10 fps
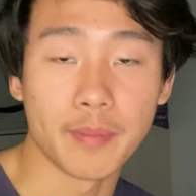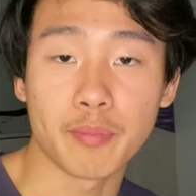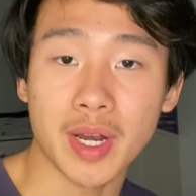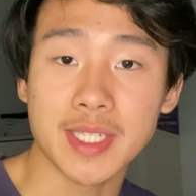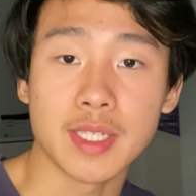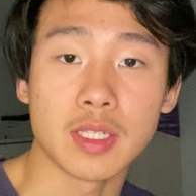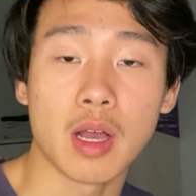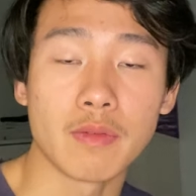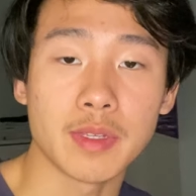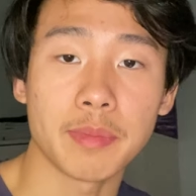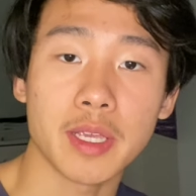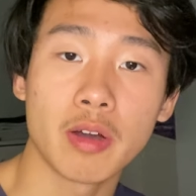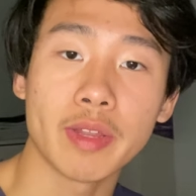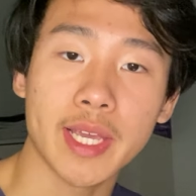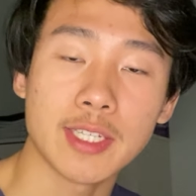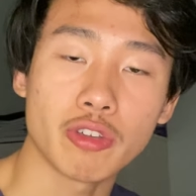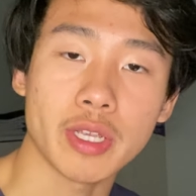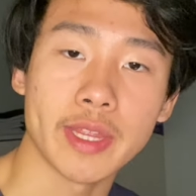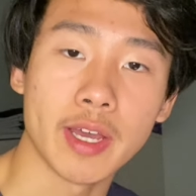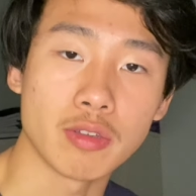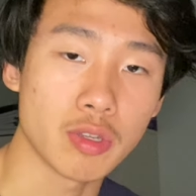presence of something called a gastric nail.